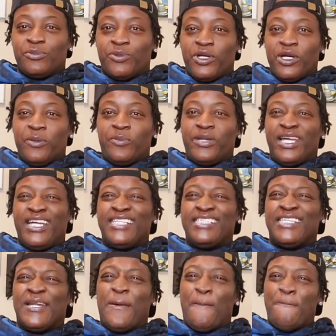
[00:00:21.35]
Spreadblaze,
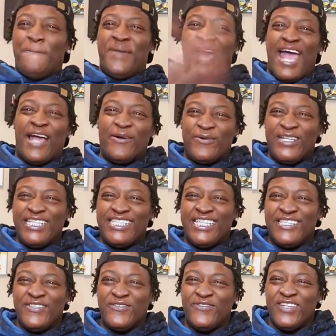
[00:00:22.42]
and I'm back with
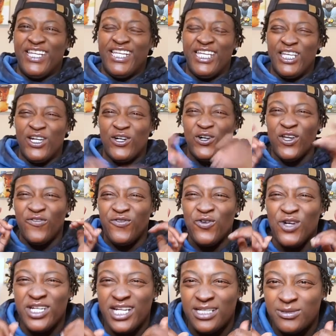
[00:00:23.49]
another video. If you
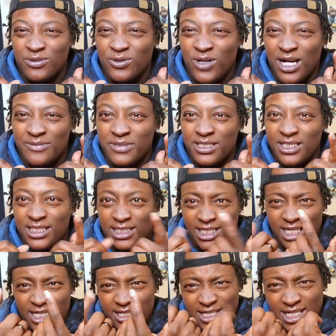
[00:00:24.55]
are not subscribed to this
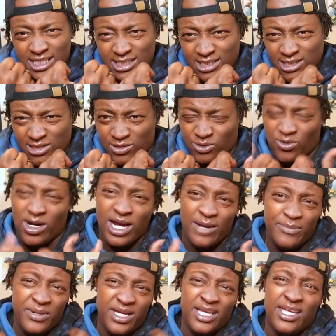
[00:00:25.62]
channel, hit the
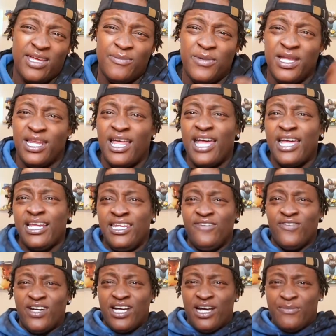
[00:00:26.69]
subscribe button, give me a like, leave
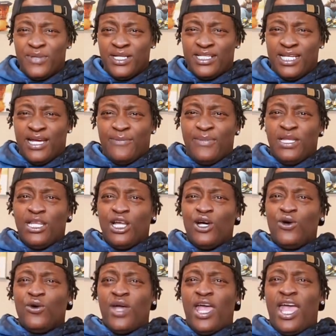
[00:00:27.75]
a comment down
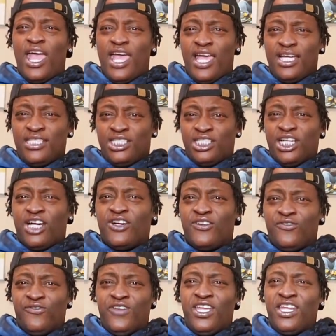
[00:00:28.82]
below, and share the
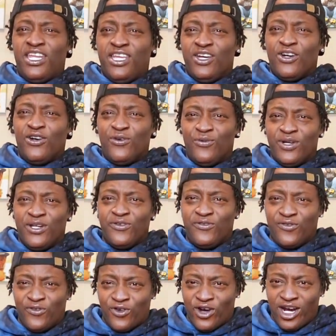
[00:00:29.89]
video with a
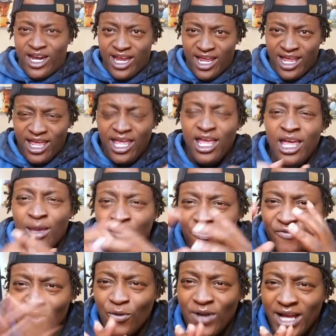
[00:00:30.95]
friend.
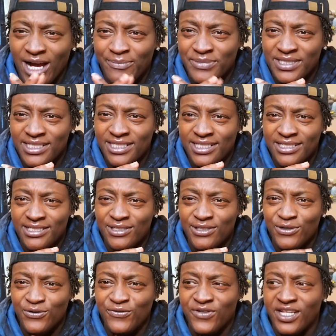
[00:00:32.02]
Before we hop into this
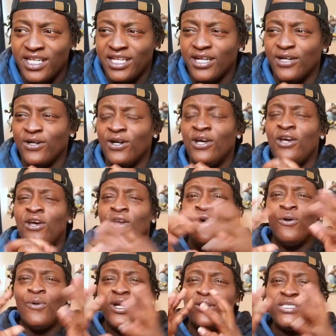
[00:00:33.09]
new video,
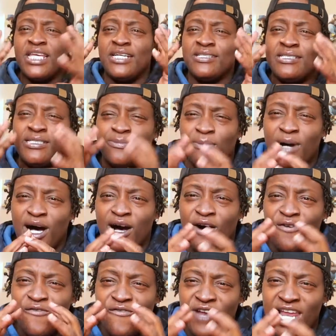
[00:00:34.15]
we're gonna take a small
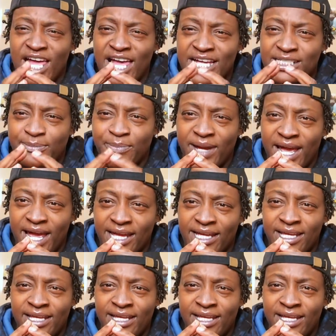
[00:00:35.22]
flashback